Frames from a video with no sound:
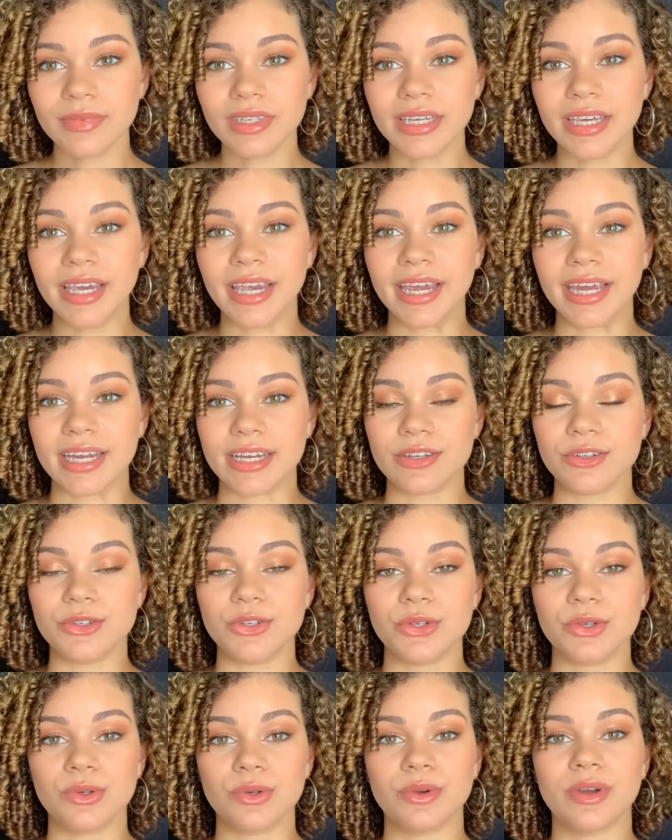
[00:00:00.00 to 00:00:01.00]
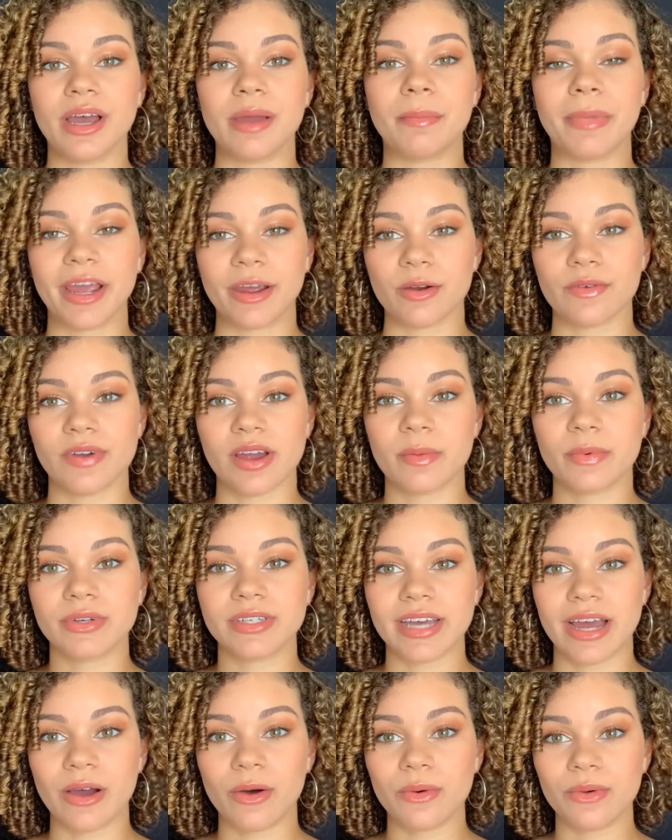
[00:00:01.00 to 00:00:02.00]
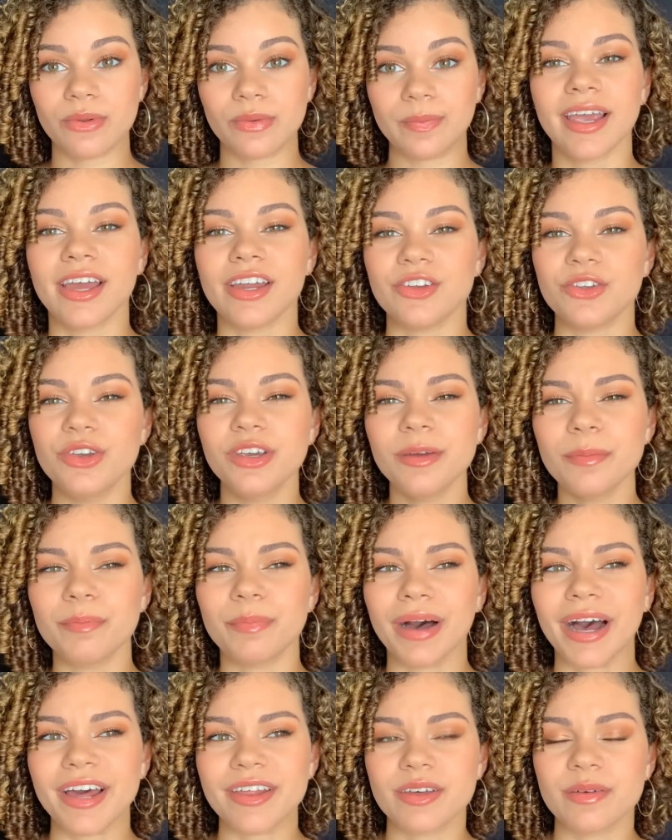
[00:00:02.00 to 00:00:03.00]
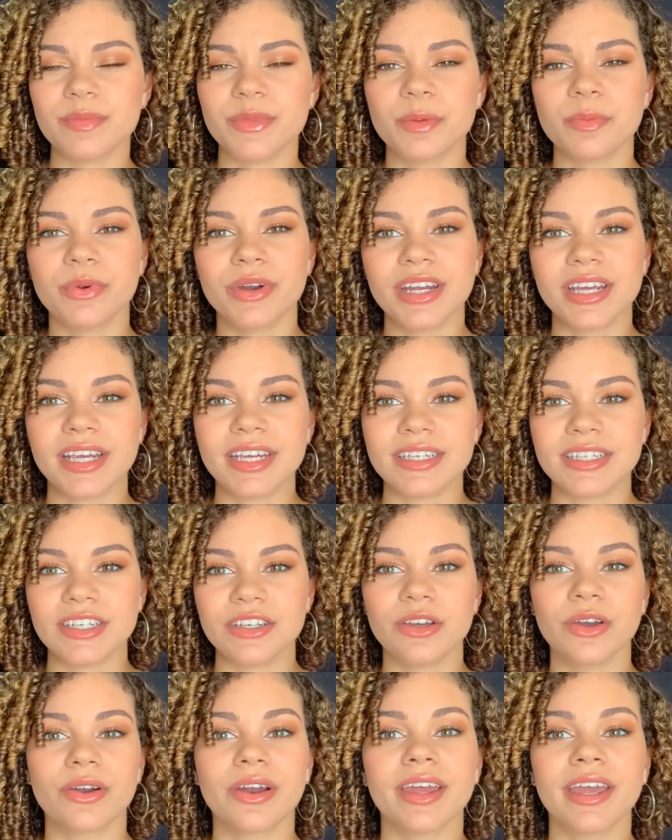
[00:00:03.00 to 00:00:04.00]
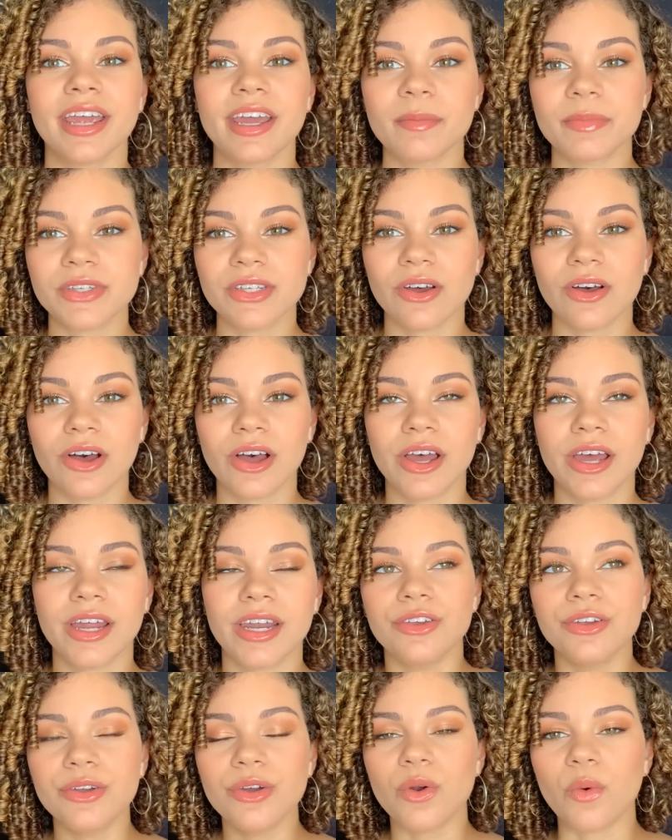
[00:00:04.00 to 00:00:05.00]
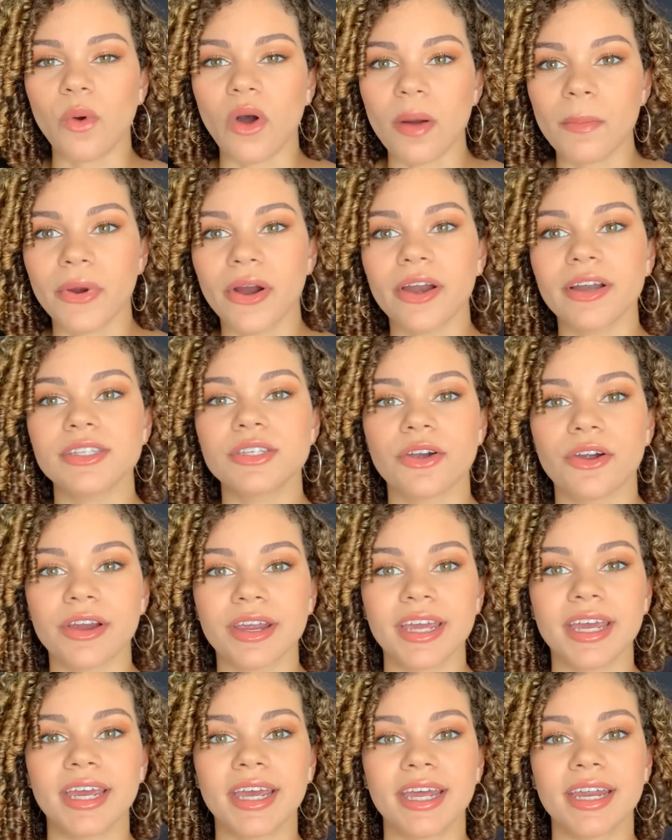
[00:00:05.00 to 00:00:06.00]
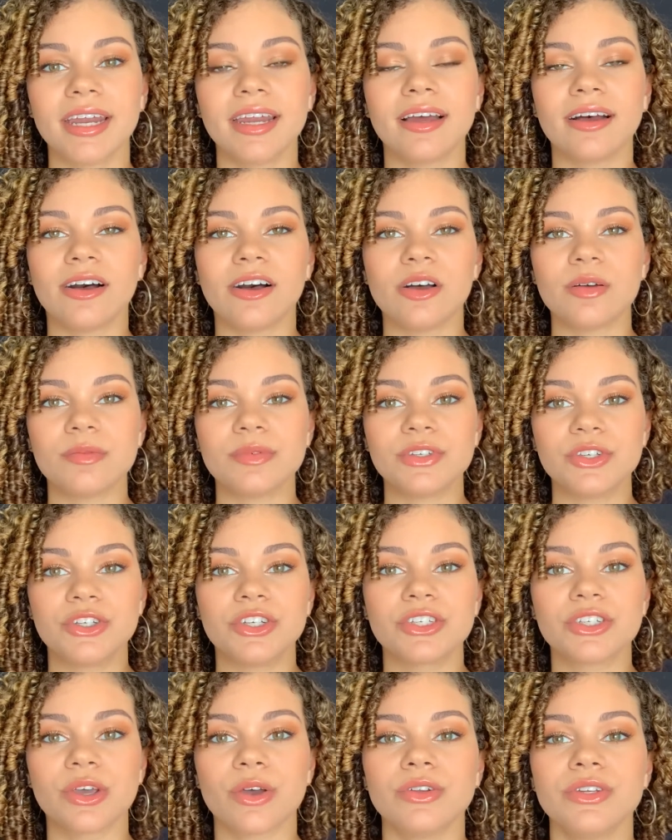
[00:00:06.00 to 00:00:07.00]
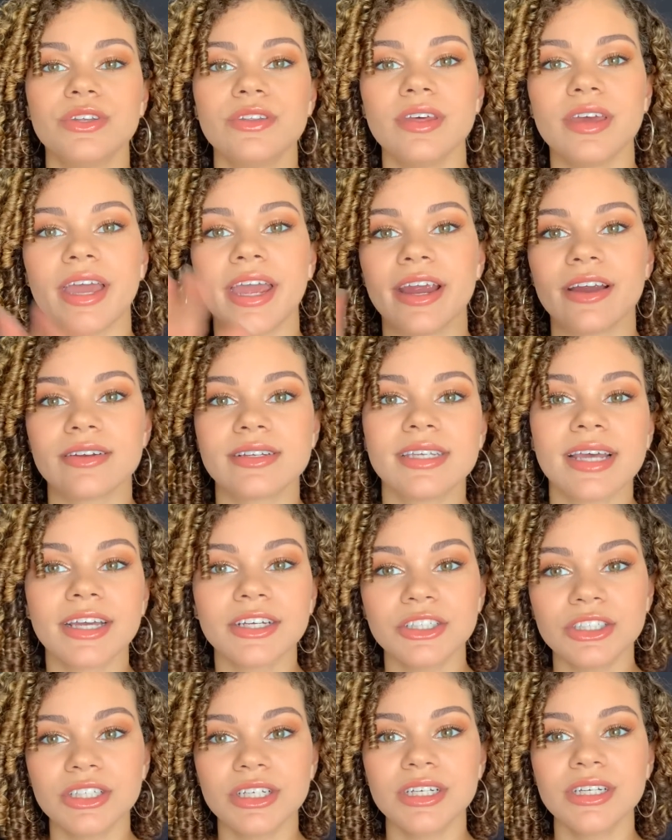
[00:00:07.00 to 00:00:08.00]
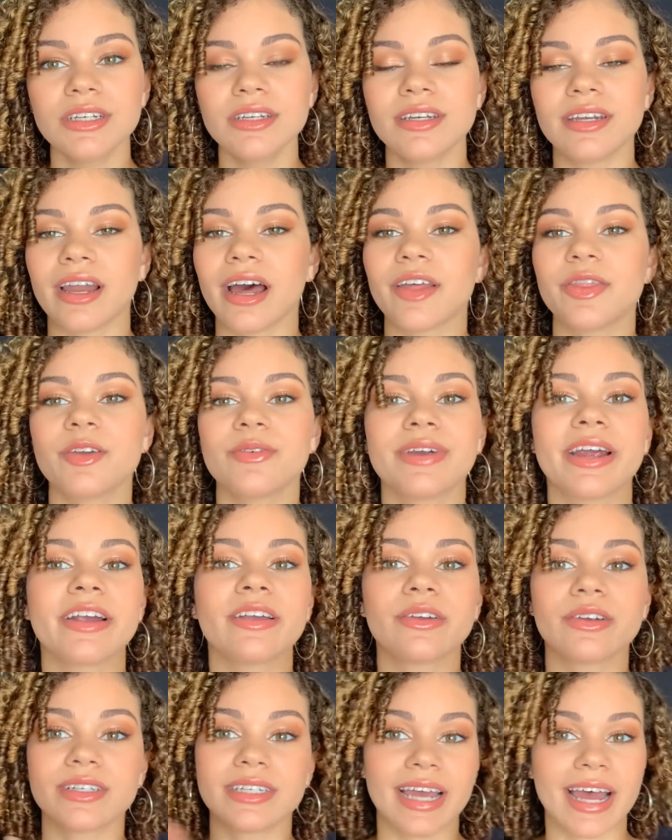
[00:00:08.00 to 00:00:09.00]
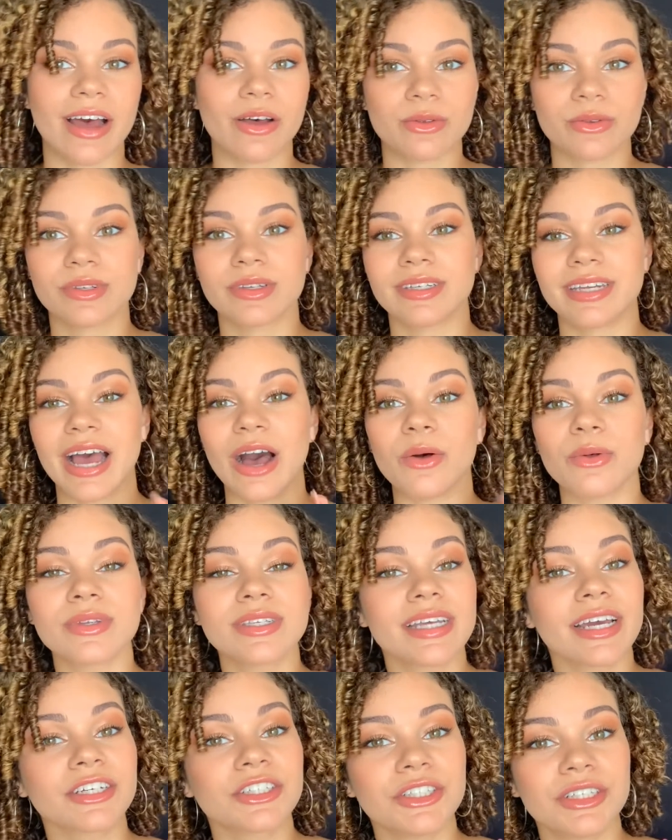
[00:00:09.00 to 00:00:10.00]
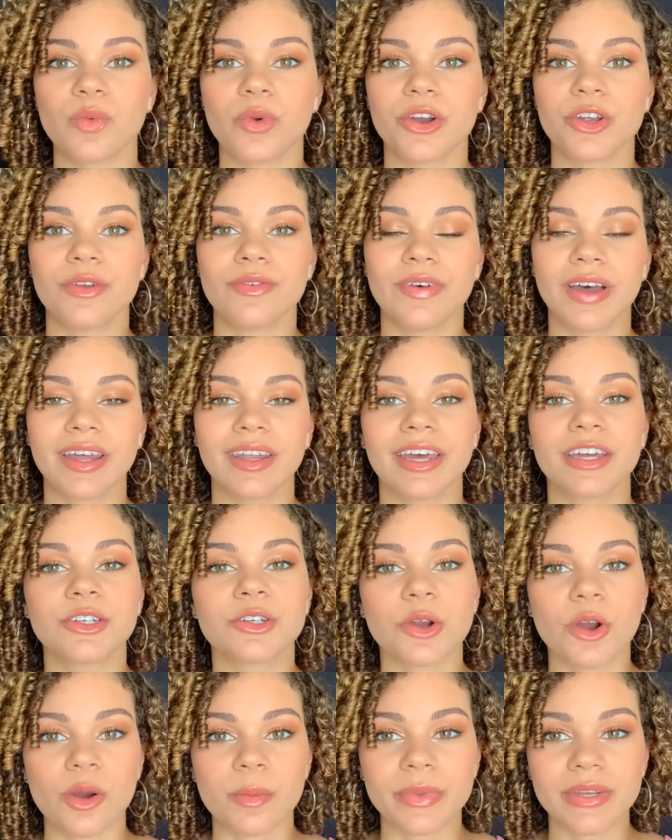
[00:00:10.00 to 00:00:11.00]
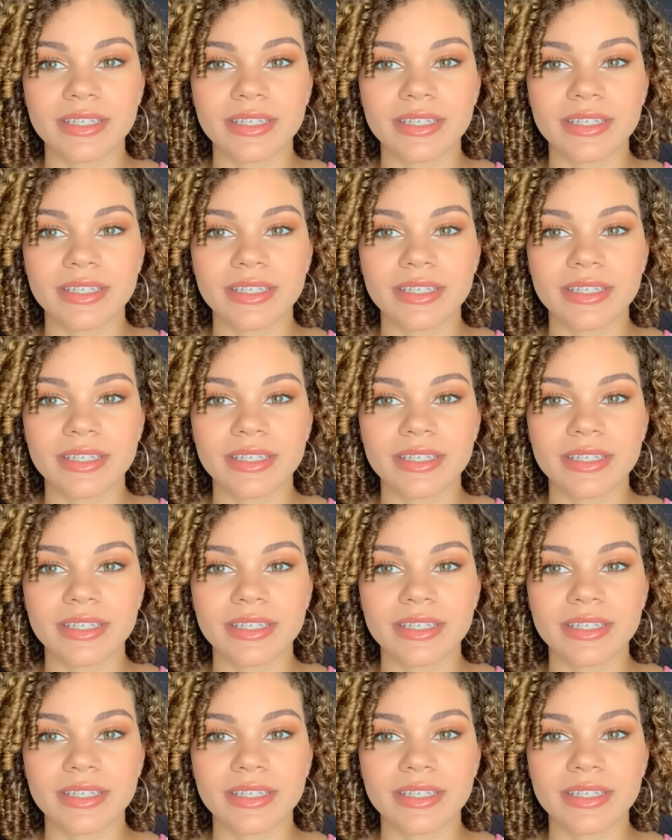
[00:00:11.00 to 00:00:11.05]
and do a microfiber towel. And you can buy them, they're pretty easy. You go to Amazon, you can go to Walmart, Target, you just go to the hair section, not the regular towel section, where you find like turban